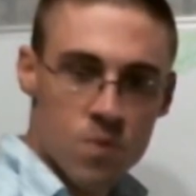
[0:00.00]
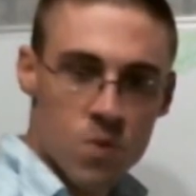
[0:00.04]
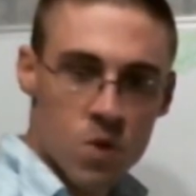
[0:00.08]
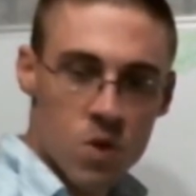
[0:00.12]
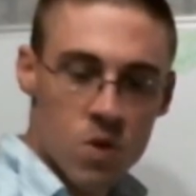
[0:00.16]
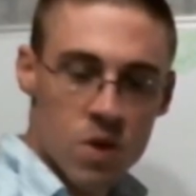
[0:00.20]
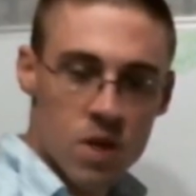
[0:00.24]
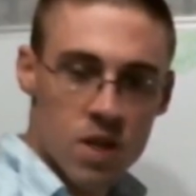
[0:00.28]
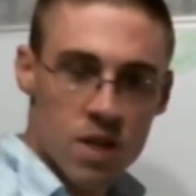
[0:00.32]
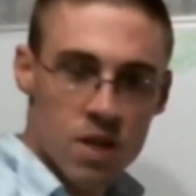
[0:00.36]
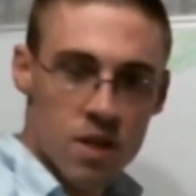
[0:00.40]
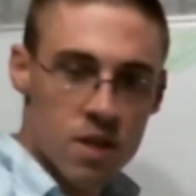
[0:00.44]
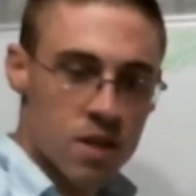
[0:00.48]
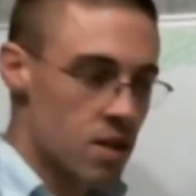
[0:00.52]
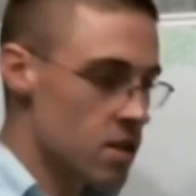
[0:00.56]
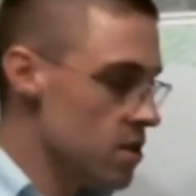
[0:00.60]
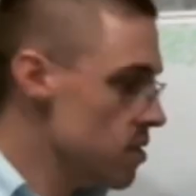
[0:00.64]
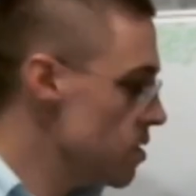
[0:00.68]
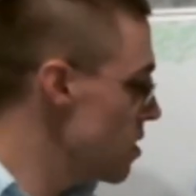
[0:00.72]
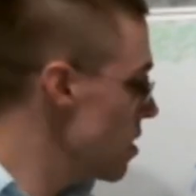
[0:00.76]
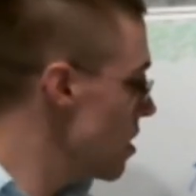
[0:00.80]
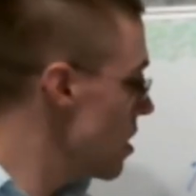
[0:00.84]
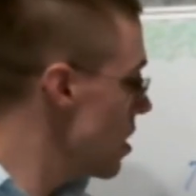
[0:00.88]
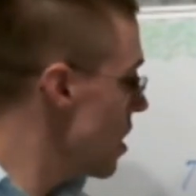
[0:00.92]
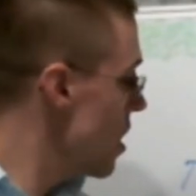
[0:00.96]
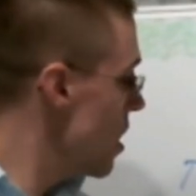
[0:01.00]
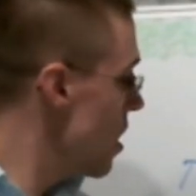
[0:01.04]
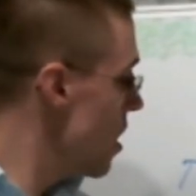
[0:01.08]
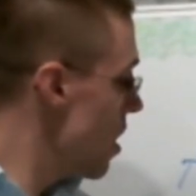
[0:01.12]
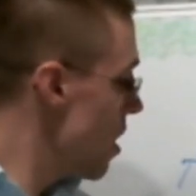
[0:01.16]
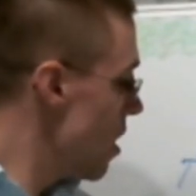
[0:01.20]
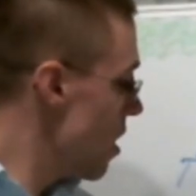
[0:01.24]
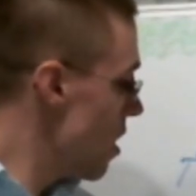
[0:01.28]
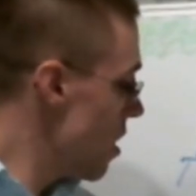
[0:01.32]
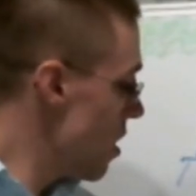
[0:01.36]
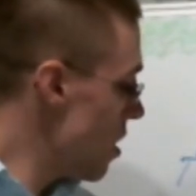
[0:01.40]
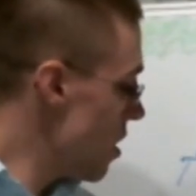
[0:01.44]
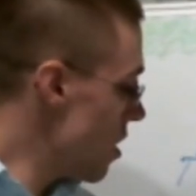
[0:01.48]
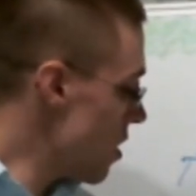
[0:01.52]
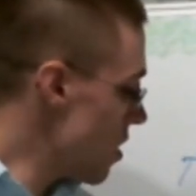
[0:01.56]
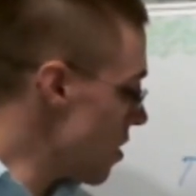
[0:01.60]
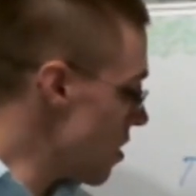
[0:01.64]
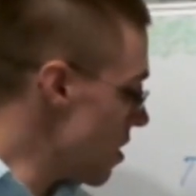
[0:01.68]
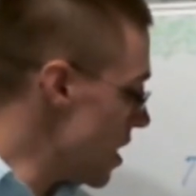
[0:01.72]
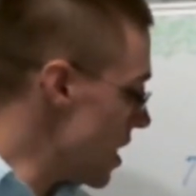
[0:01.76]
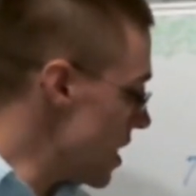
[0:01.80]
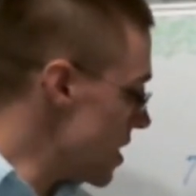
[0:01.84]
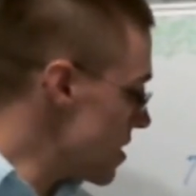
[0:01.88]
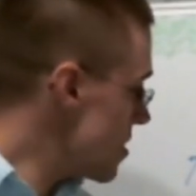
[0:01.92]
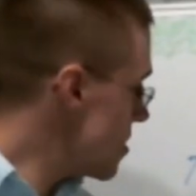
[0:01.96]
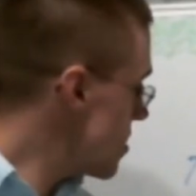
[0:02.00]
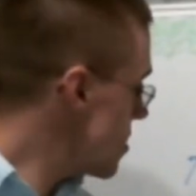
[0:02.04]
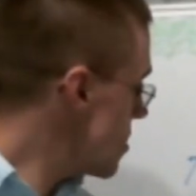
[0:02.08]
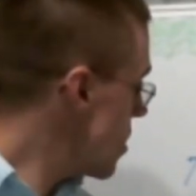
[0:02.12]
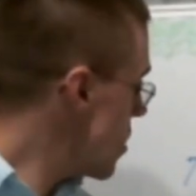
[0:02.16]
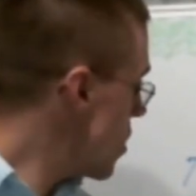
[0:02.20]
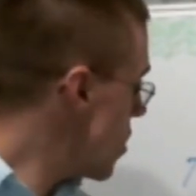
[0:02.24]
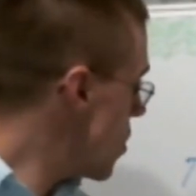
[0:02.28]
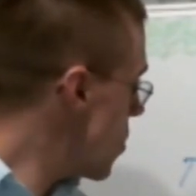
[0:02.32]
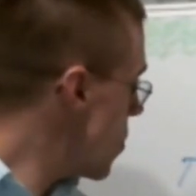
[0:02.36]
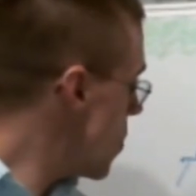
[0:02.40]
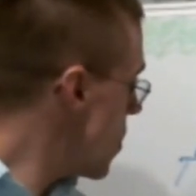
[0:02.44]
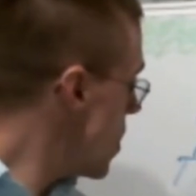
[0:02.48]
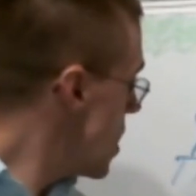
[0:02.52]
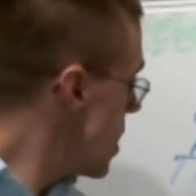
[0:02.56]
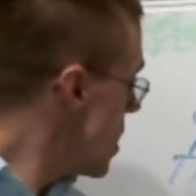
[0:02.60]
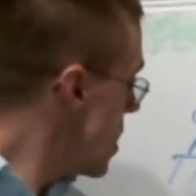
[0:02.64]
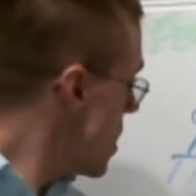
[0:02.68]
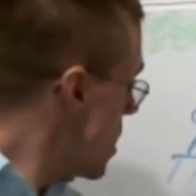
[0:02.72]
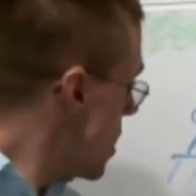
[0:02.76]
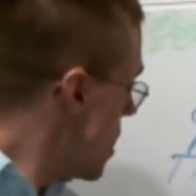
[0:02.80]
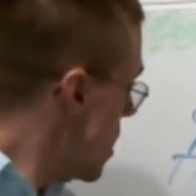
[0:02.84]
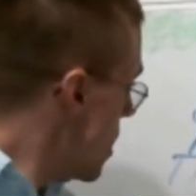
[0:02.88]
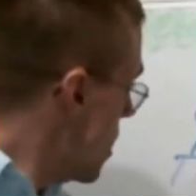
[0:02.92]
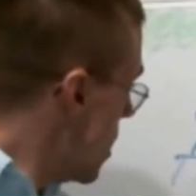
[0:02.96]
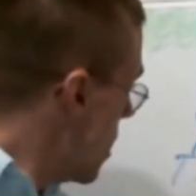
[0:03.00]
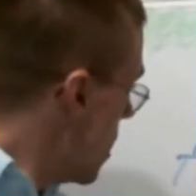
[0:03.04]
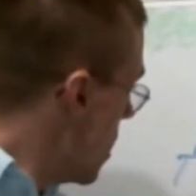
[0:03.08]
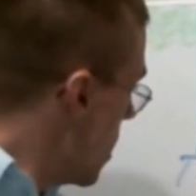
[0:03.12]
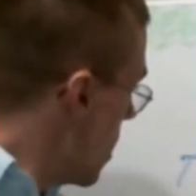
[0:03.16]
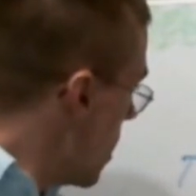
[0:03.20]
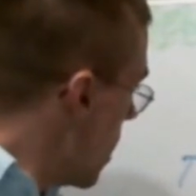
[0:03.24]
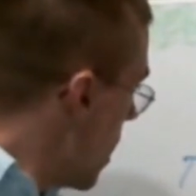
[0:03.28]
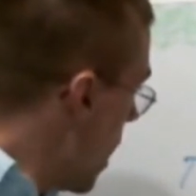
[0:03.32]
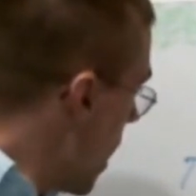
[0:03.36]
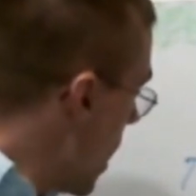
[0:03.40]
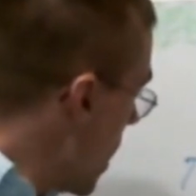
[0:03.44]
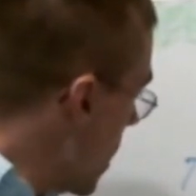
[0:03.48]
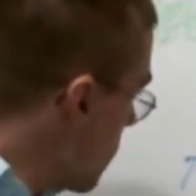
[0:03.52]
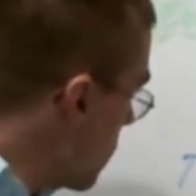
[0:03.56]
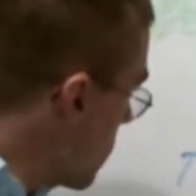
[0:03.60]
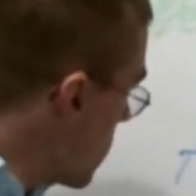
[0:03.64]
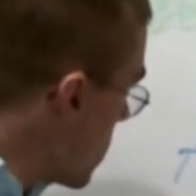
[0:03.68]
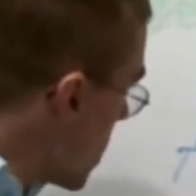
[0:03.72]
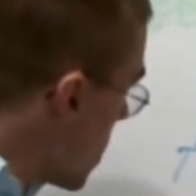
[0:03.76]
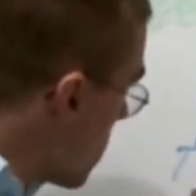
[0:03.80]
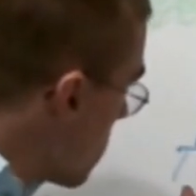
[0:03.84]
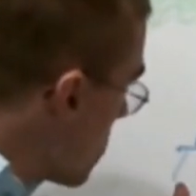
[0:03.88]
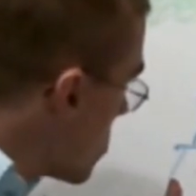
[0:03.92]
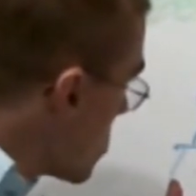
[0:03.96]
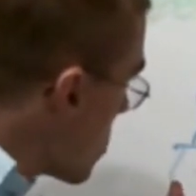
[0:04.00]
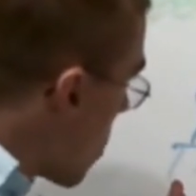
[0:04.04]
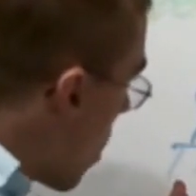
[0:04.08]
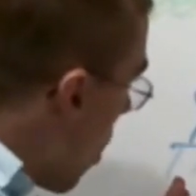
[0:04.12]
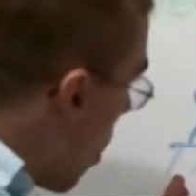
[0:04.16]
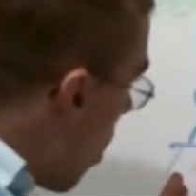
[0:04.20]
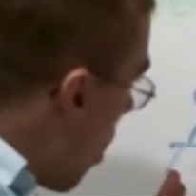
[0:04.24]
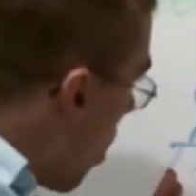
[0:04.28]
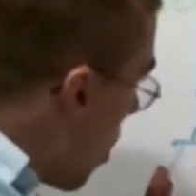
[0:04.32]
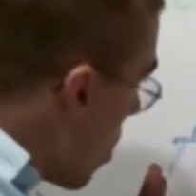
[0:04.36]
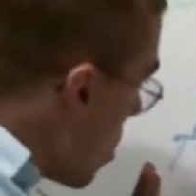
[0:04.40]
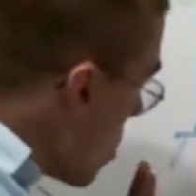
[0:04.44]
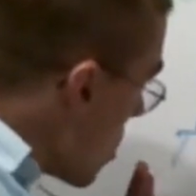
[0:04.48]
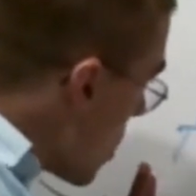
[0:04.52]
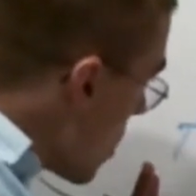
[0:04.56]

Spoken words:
Okay. All right, so I have labeled all